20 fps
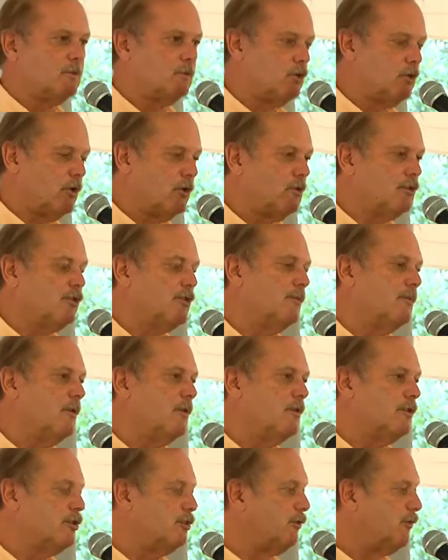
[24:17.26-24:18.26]
Charles
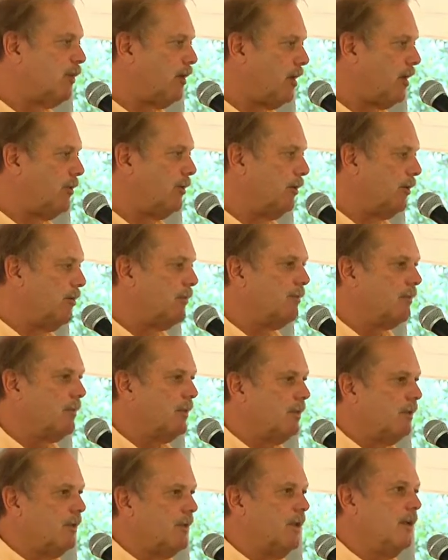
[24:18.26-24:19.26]
Lamar's father.
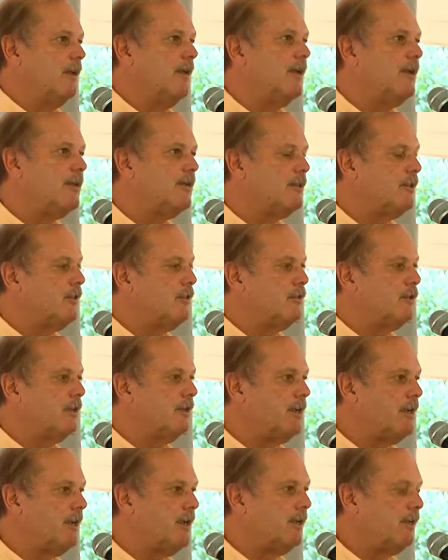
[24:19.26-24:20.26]
And in
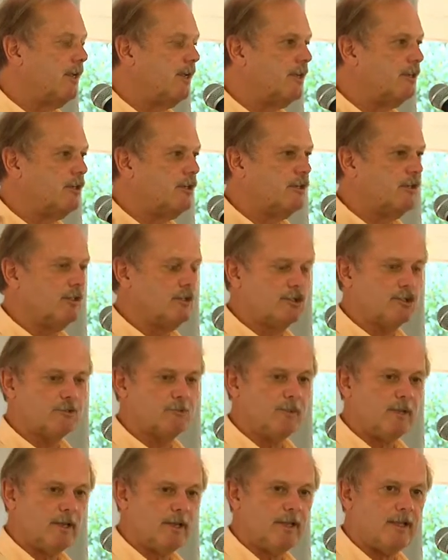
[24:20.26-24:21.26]
1838, I could
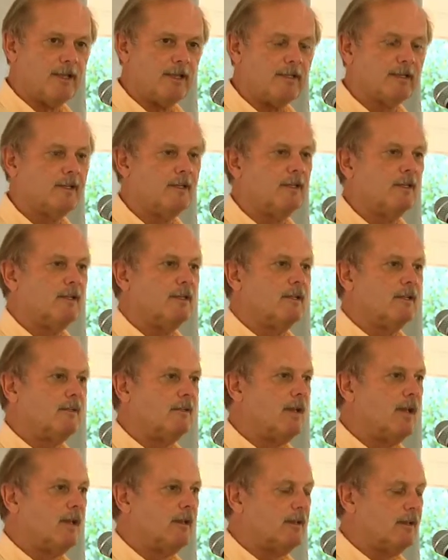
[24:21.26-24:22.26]
explain
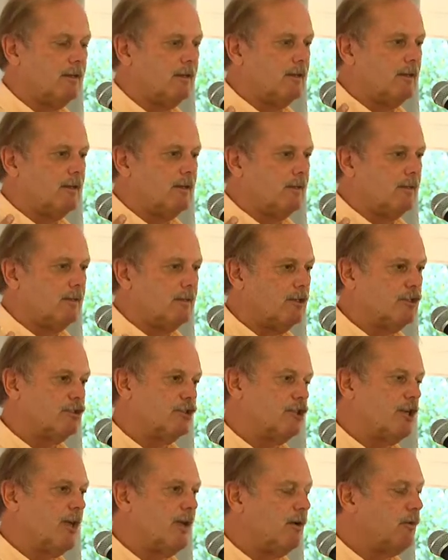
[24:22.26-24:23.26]
that the
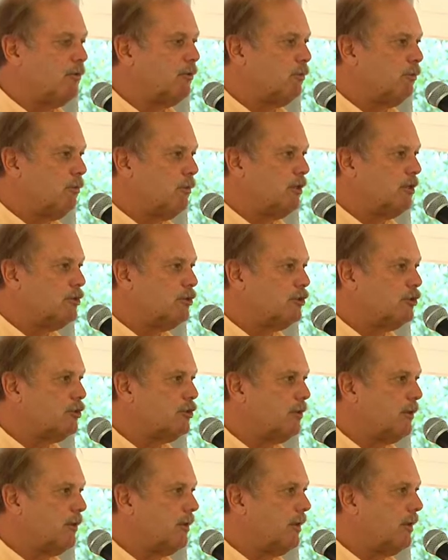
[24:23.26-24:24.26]
South
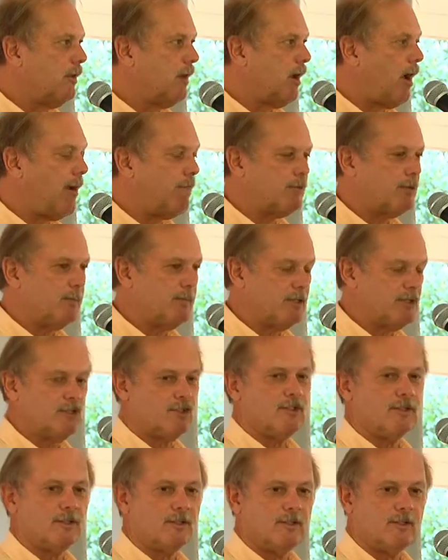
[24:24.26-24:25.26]
was
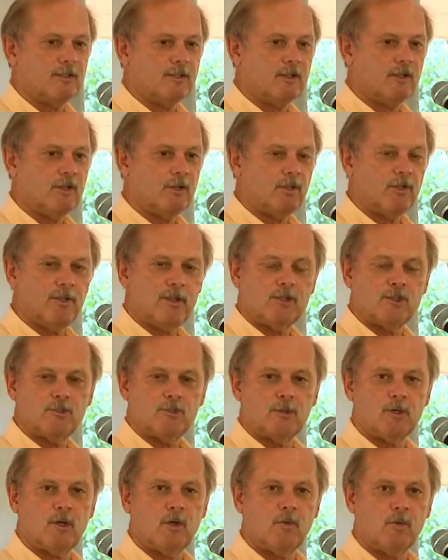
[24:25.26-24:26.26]
optimistic. You know, things
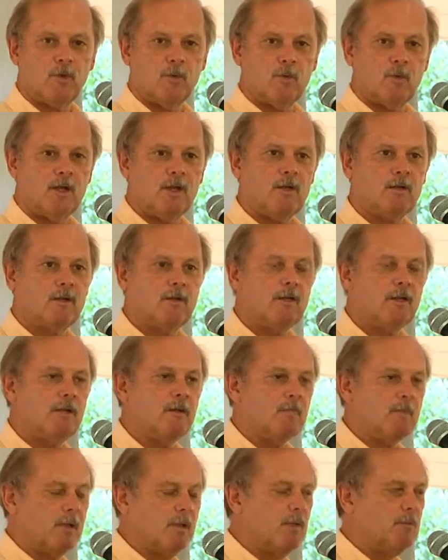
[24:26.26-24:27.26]
were going well,
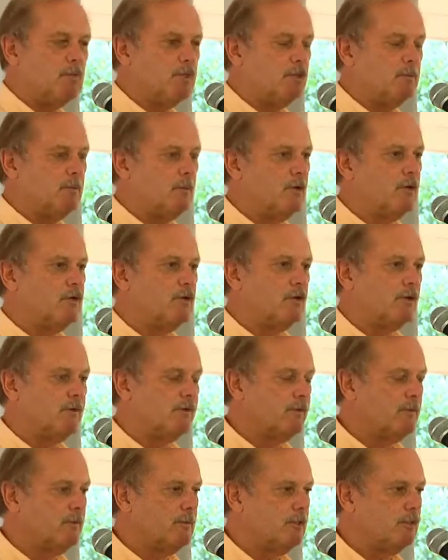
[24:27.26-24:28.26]
and it was emerging
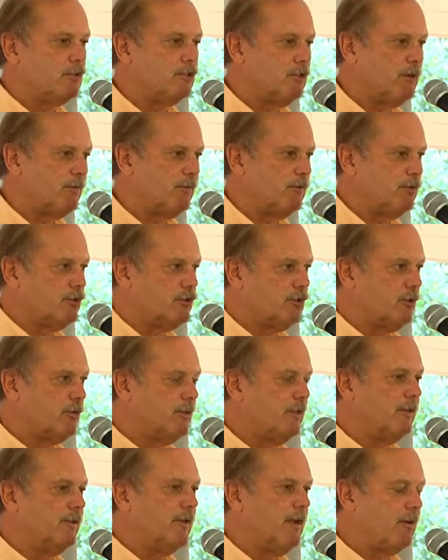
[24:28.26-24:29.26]
from this
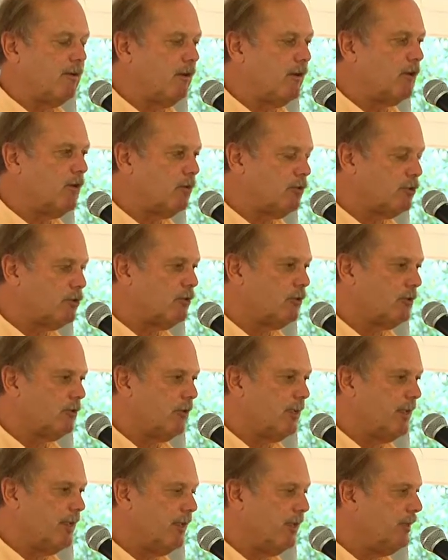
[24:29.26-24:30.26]
Jeffersonian
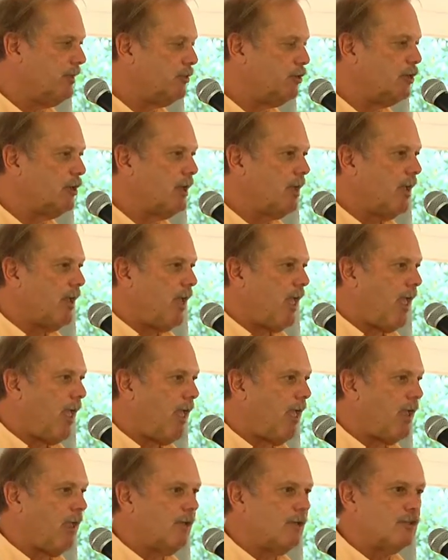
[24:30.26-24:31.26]
agricultural age,
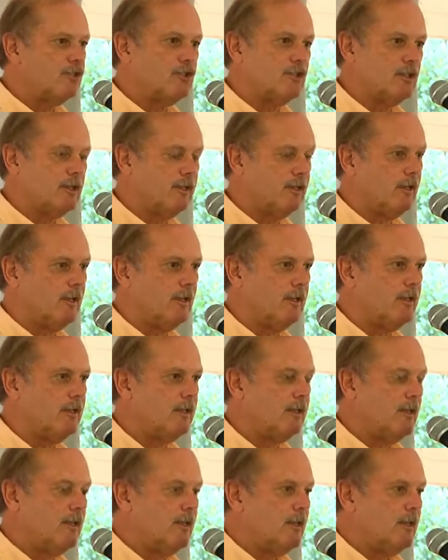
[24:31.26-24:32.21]
and suddenly,